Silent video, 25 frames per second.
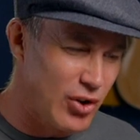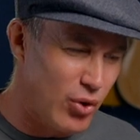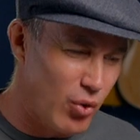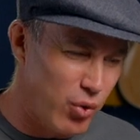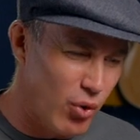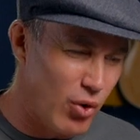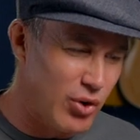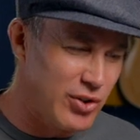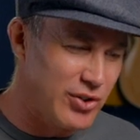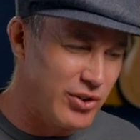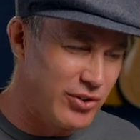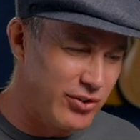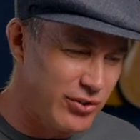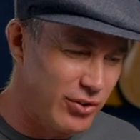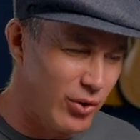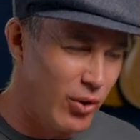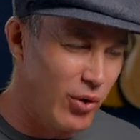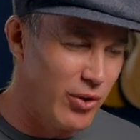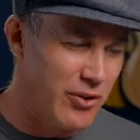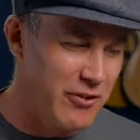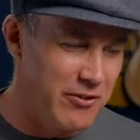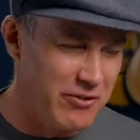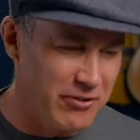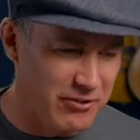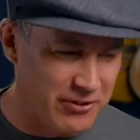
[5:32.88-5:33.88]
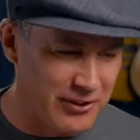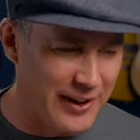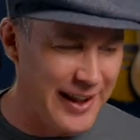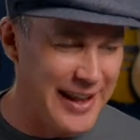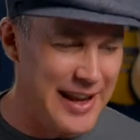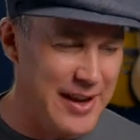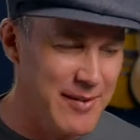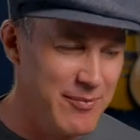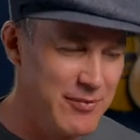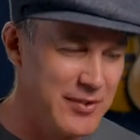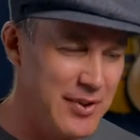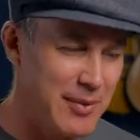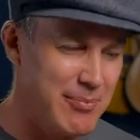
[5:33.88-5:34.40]
quarter sawn
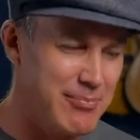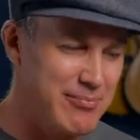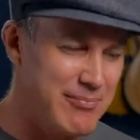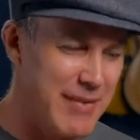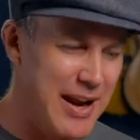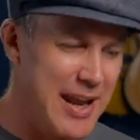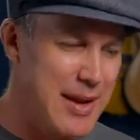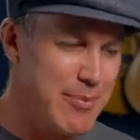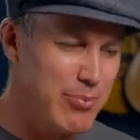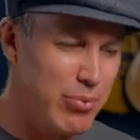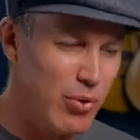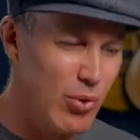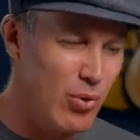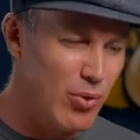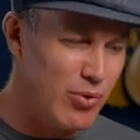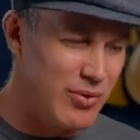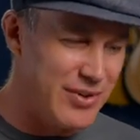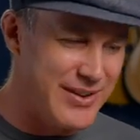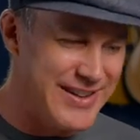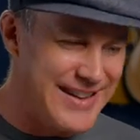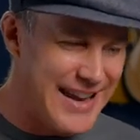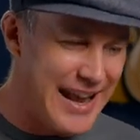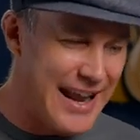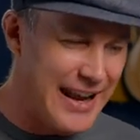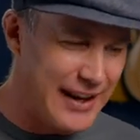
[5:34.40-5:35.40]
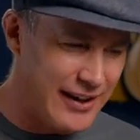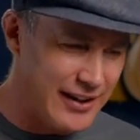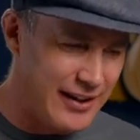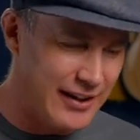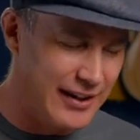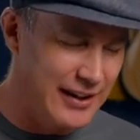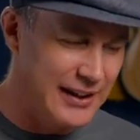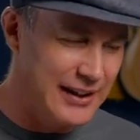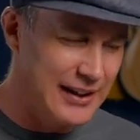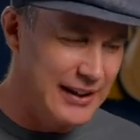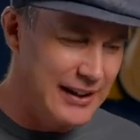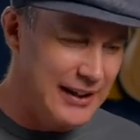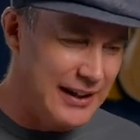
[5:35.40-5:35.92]
flamed maple neck.
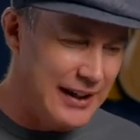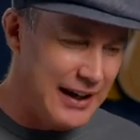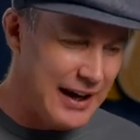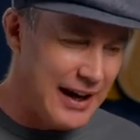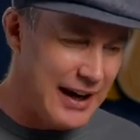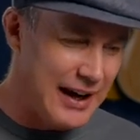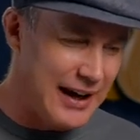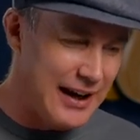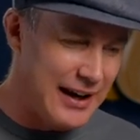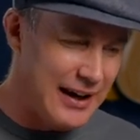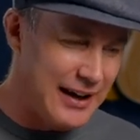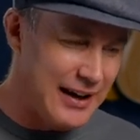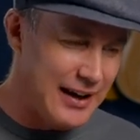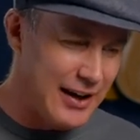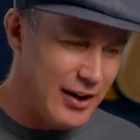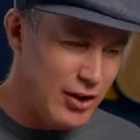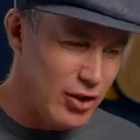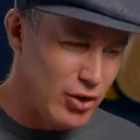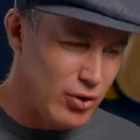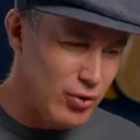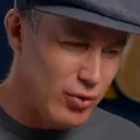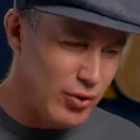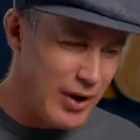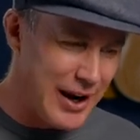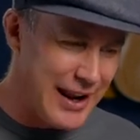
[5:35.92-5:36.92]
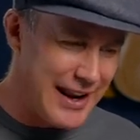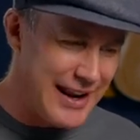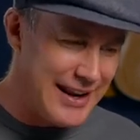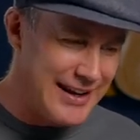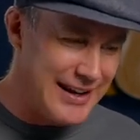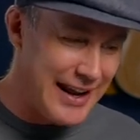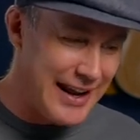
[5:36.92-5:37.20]
A grade